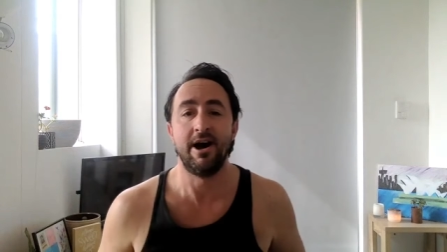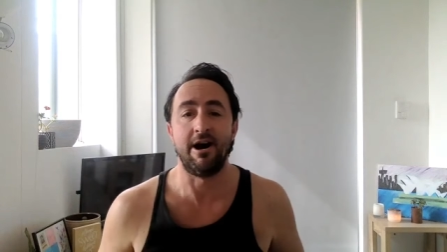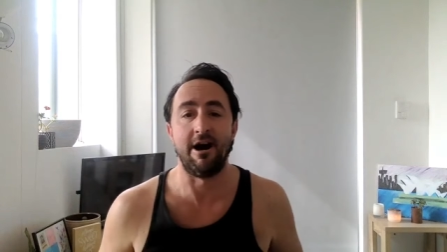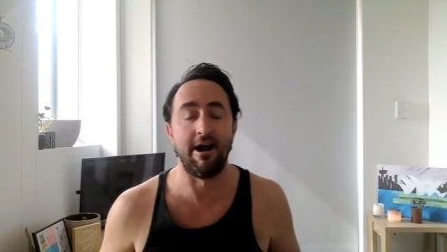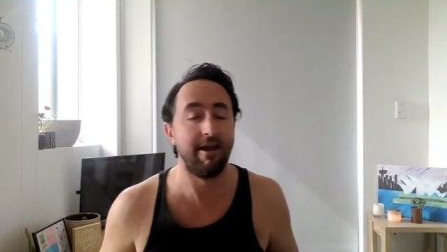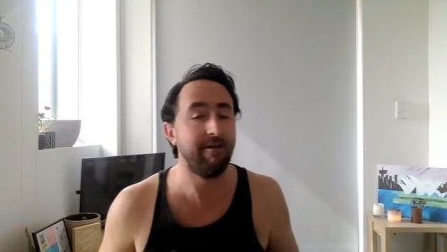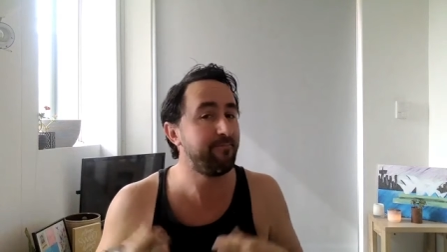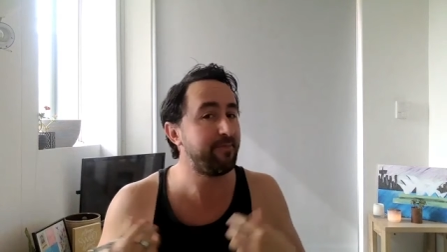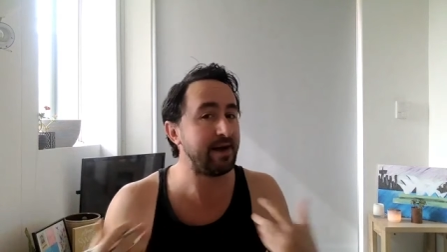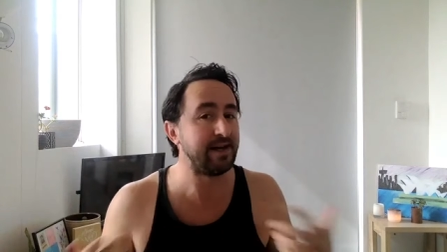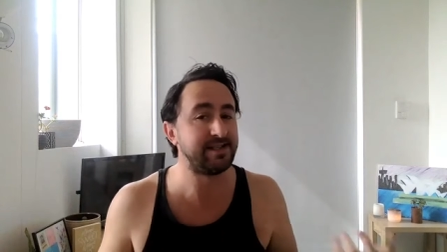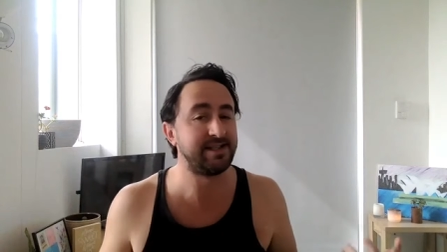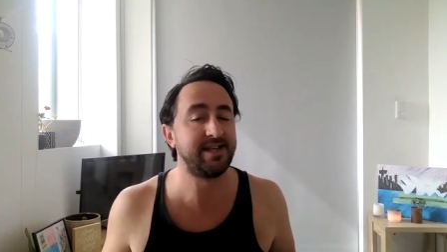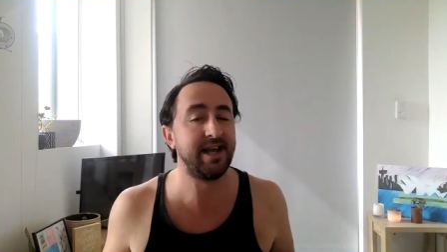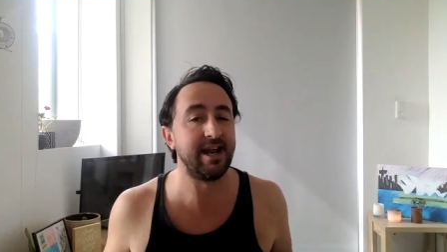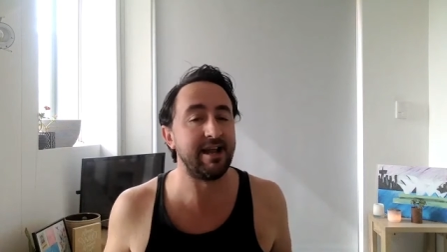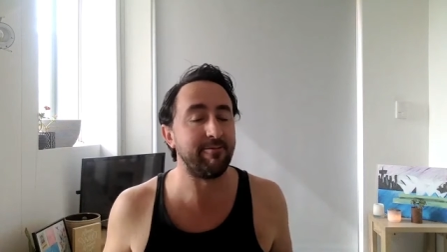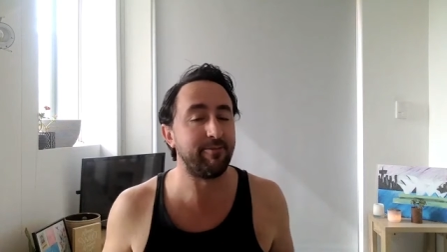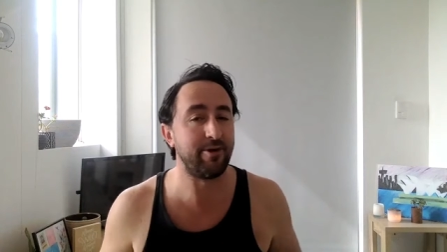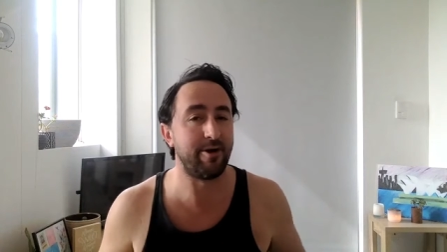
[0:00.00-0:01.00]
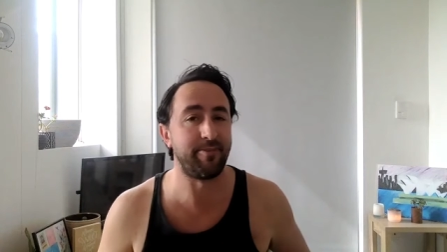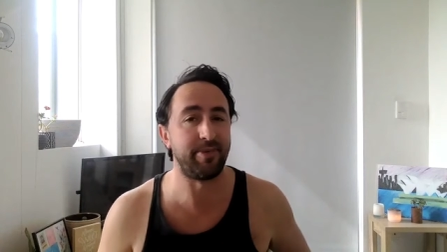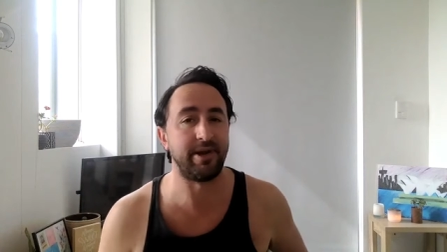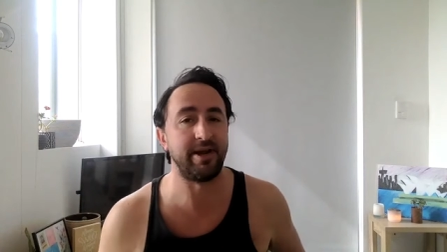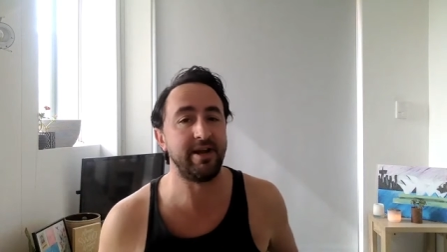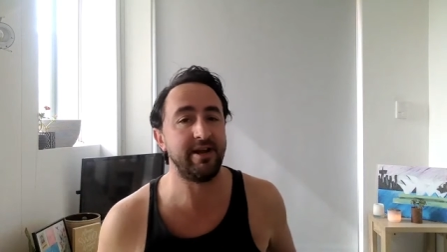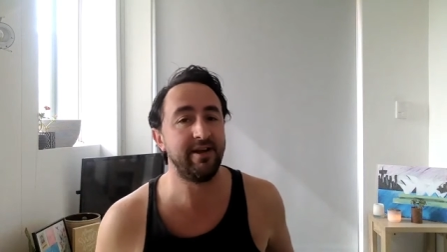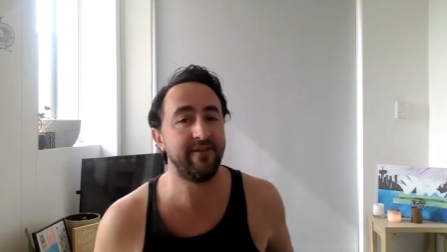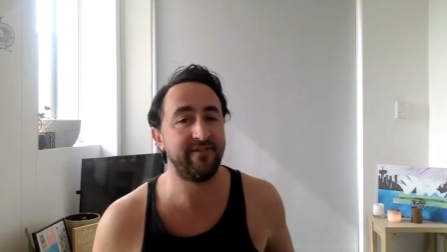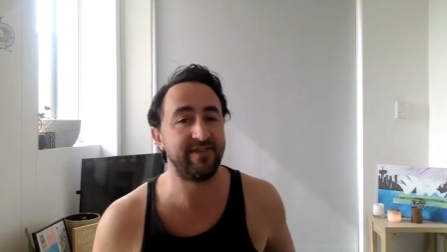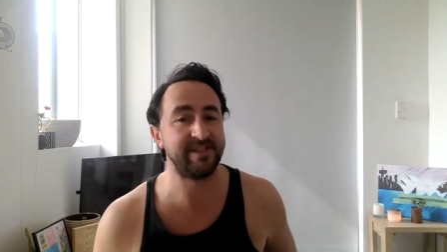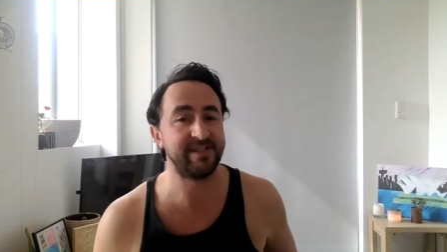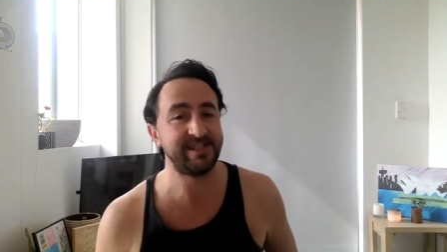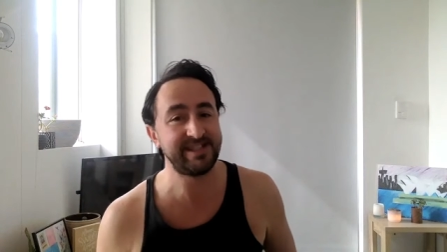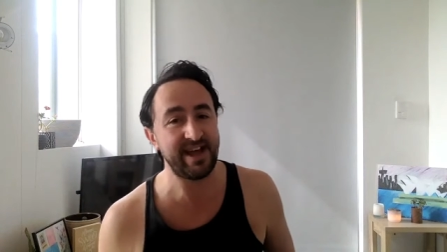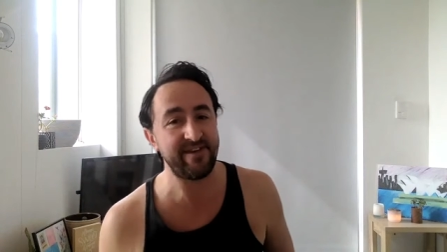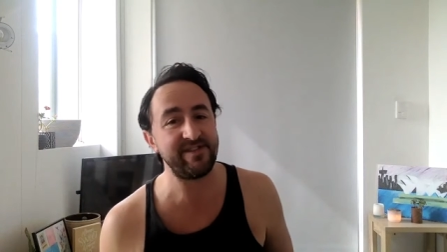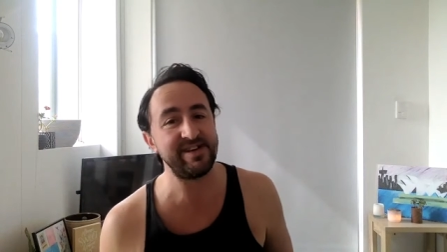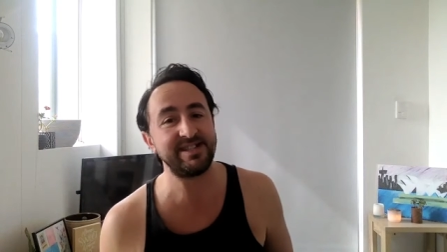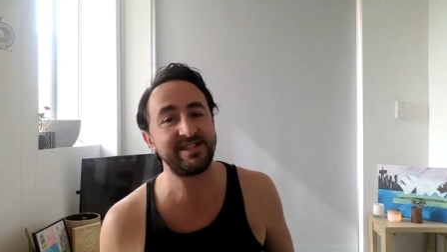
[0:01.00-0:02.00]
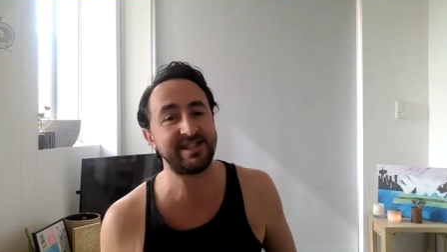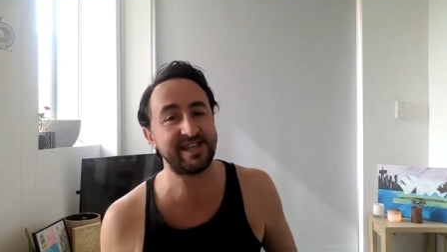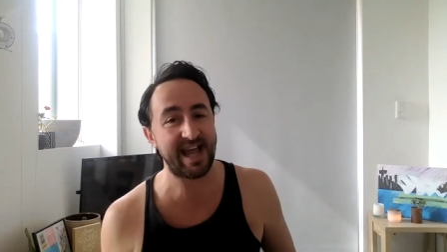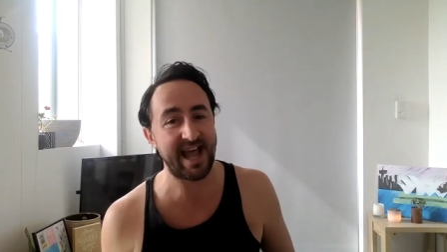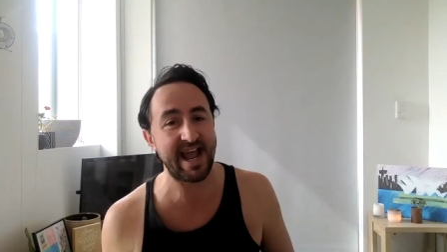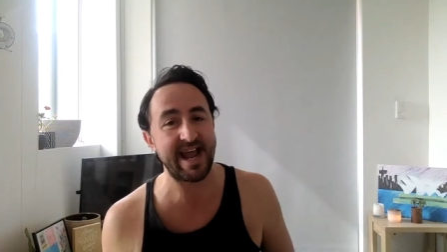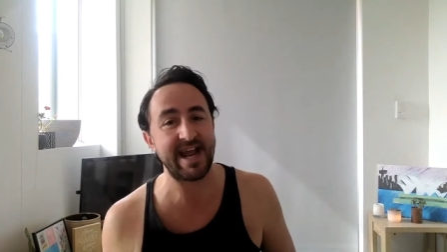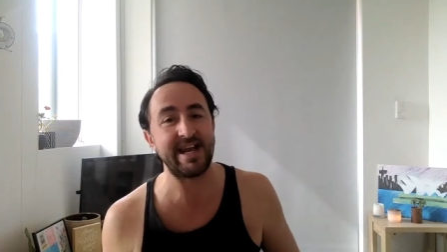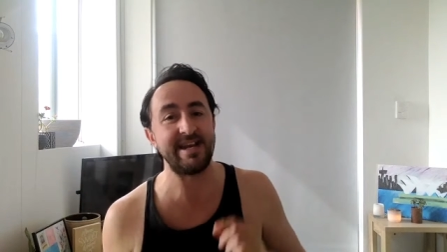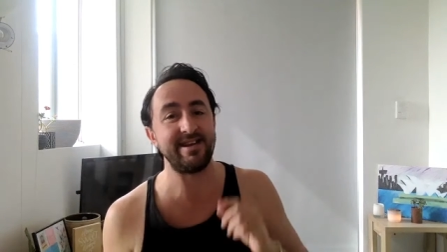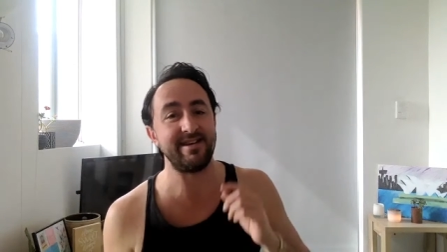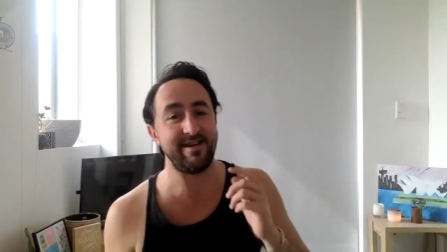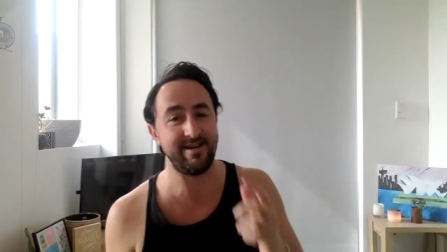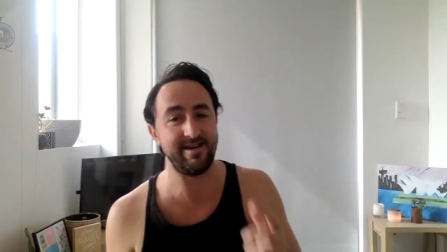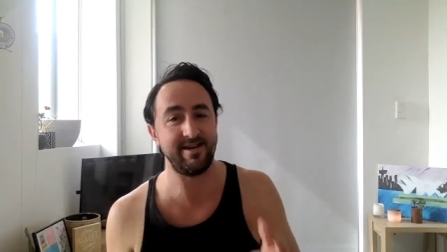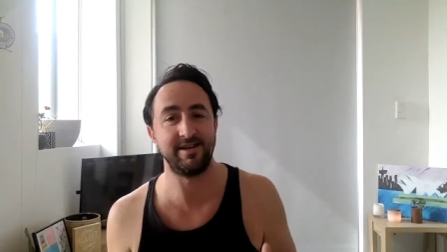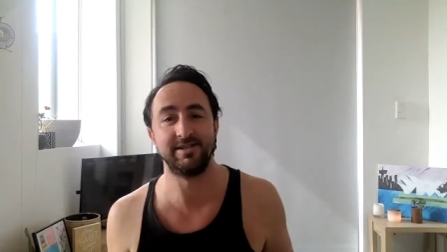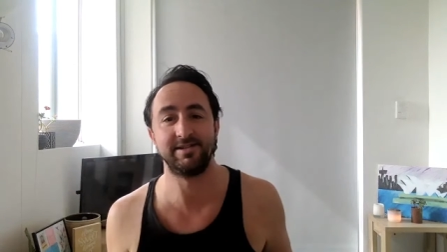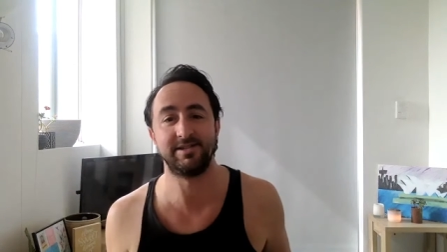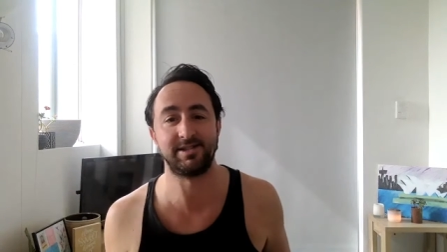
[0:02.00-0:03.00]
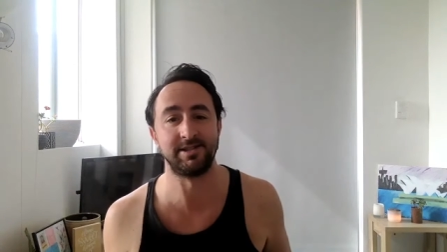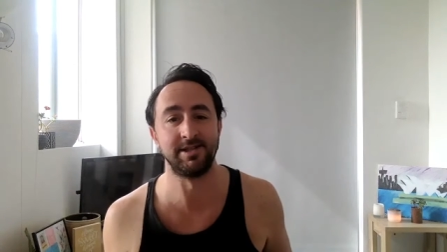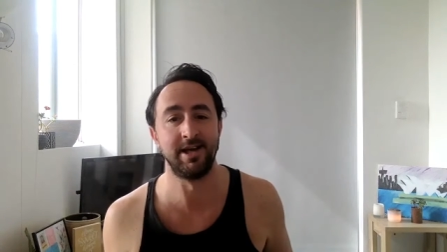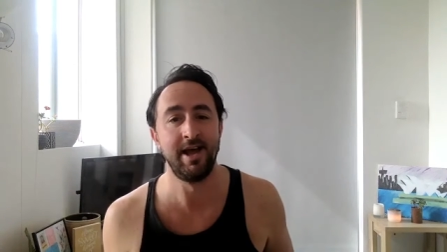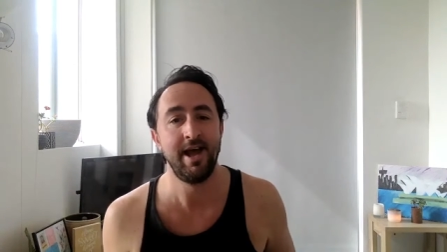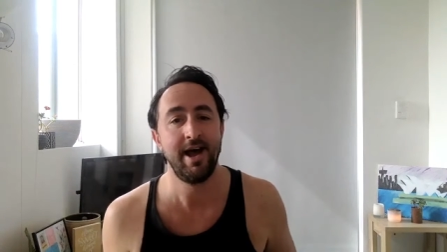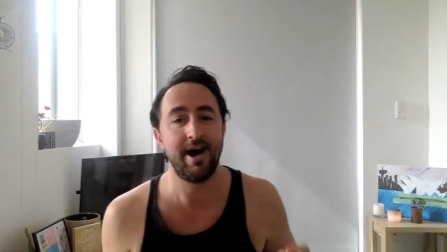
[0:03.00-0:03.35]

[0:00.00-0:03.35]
I'll have been selling property for 17 years.